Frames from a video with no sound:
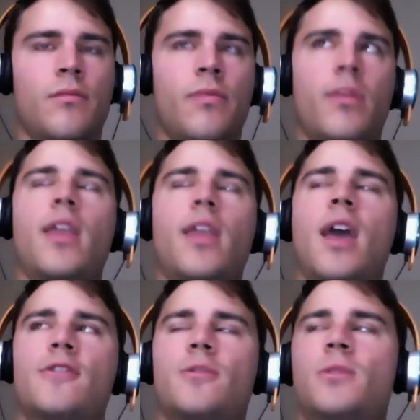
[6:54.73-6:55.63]
Yeah,
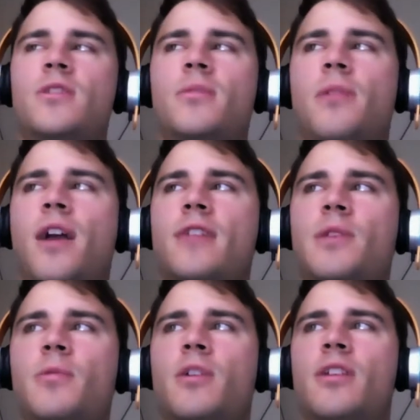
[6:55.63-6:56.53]
so what surprised
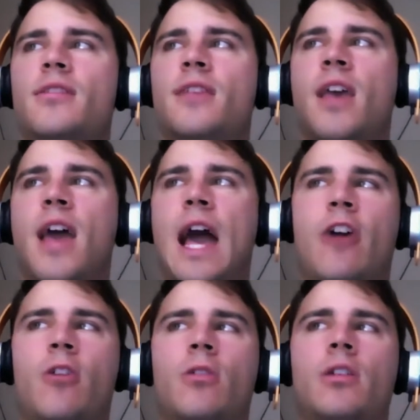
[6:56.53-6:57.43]
me was
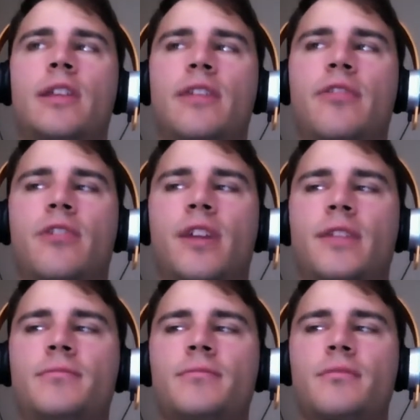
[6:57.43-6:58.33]
how different
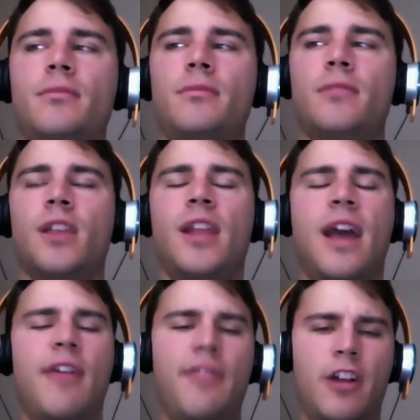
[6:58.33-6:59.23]
and
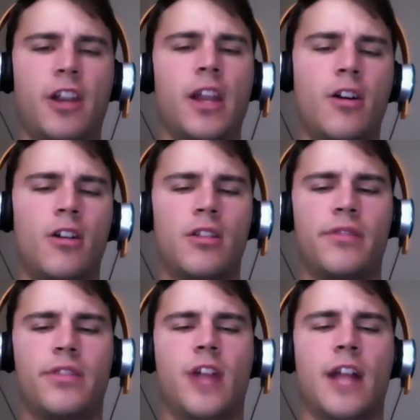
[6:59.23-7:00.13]
how varied all of
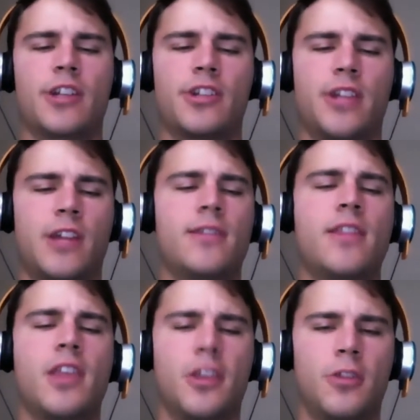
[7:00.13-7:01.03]
the traction channels that
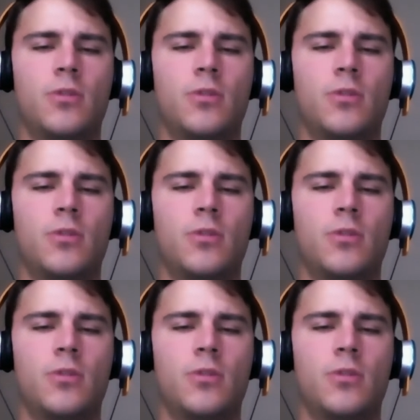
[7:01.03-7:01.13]
they used